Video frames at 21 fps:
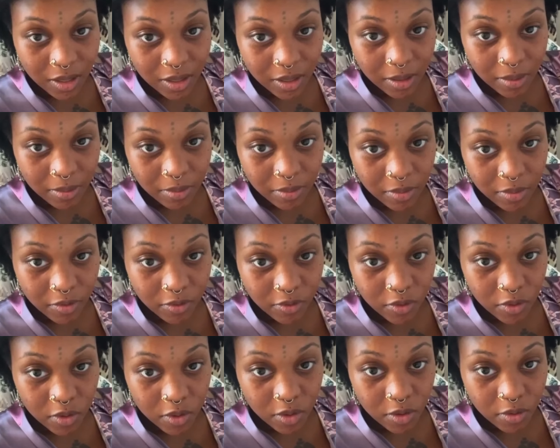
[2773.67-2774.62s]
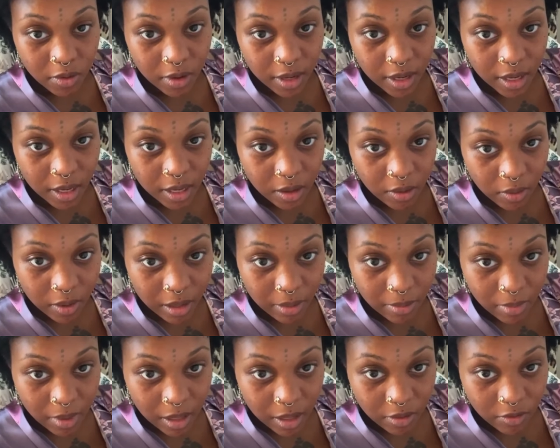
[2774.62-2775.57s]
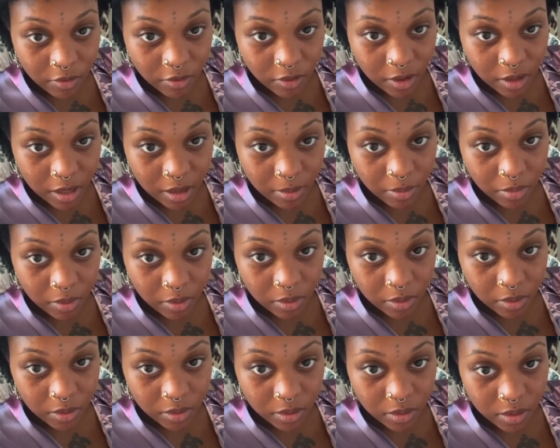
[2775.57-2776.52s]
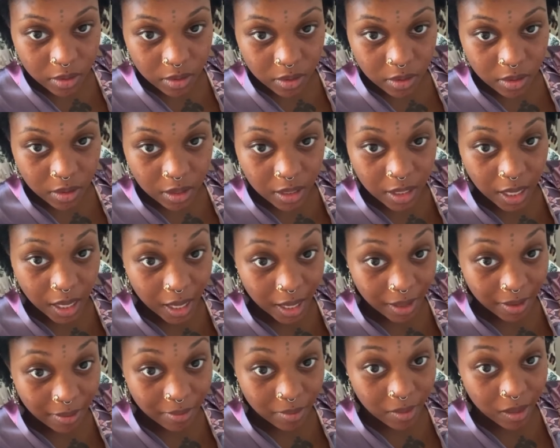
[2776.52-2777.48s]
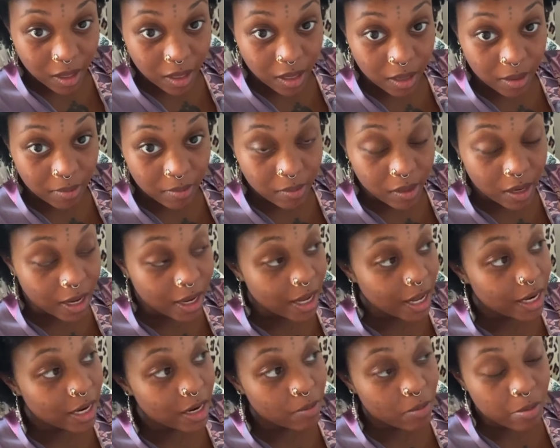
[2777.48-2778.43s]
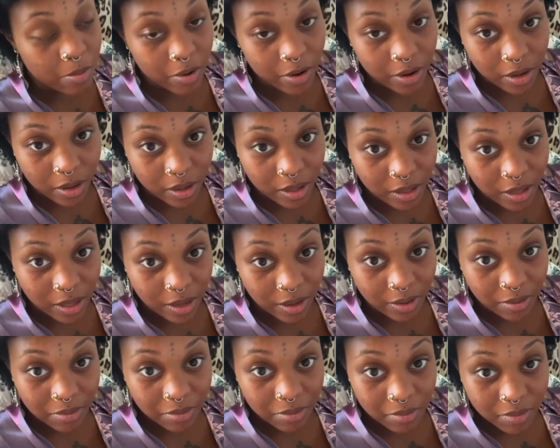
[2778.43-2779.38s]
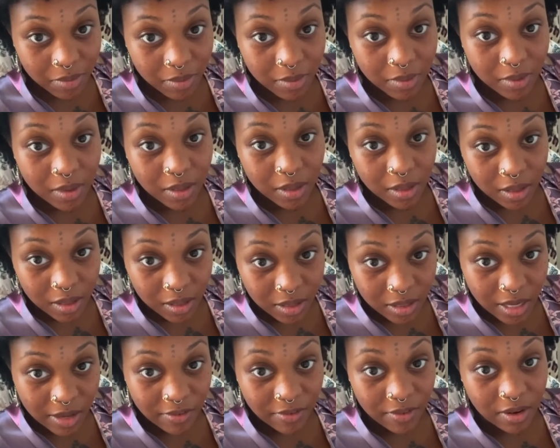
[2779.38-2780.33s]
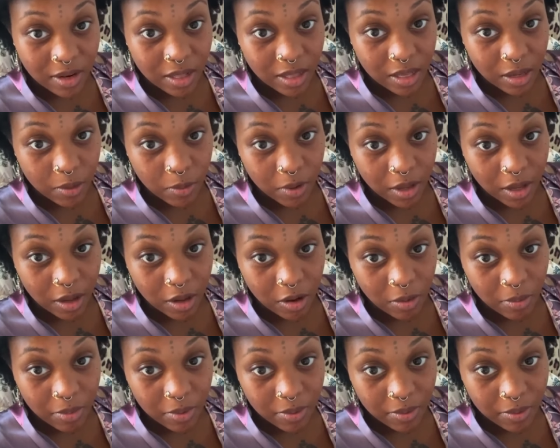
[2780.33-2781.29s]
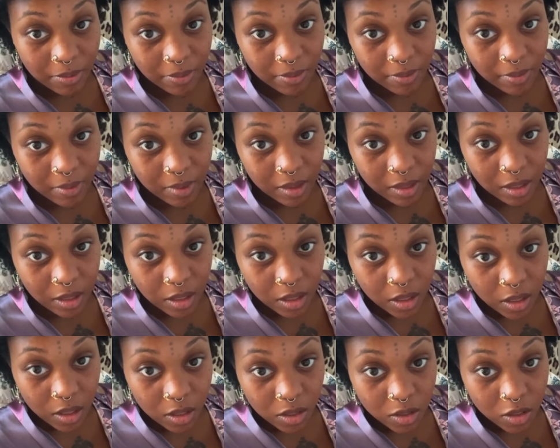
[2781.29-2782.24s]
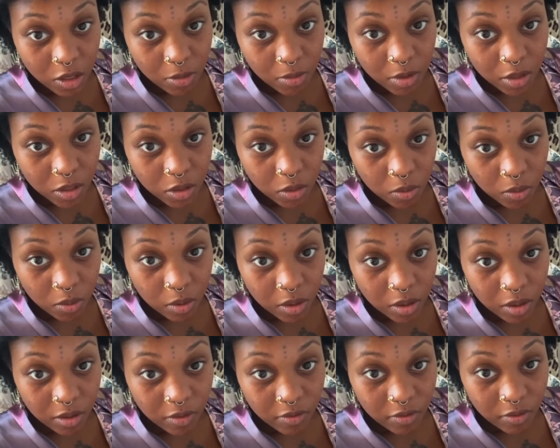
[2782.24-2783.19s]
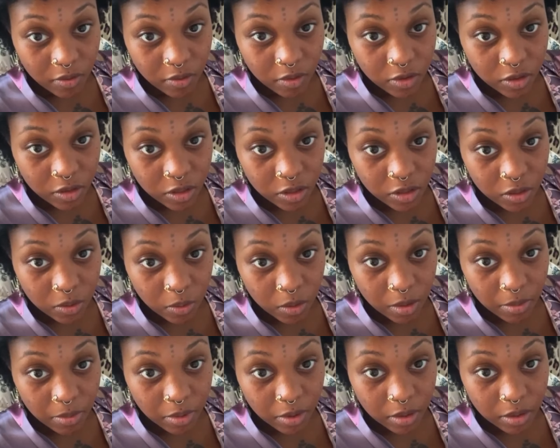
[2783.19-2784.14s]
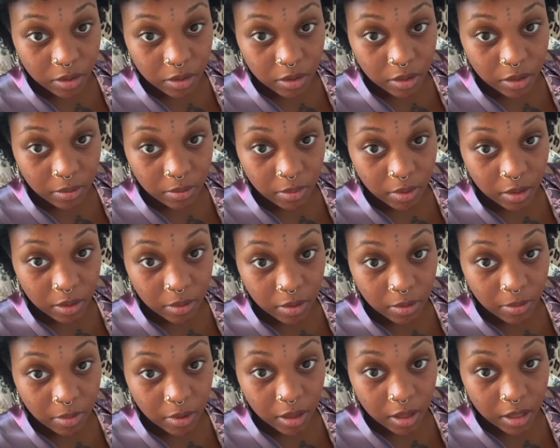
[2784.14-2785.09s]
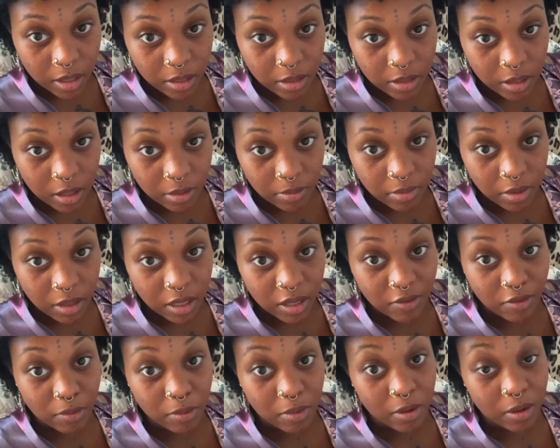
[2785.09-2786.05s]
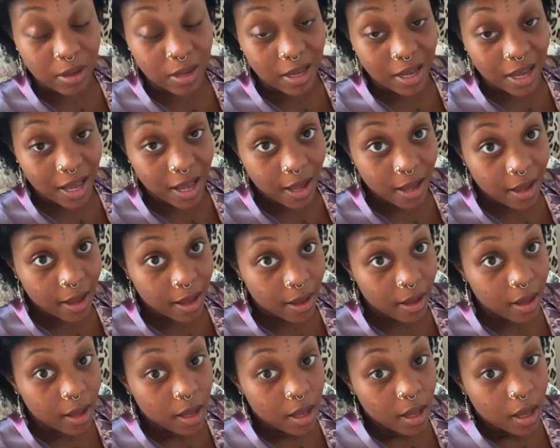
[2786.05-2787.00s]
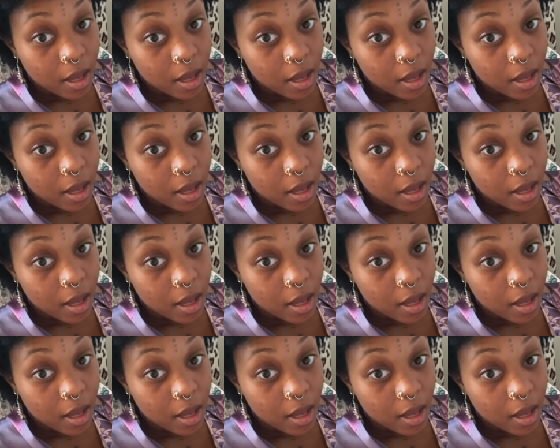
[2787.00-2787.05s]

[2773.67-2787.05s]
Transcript: Um, food grade ointment for nipples. Yeah, um, I got nipple butter in there. Definitely will help. So much work to just one person, but the bond is unbelievable. Yeah,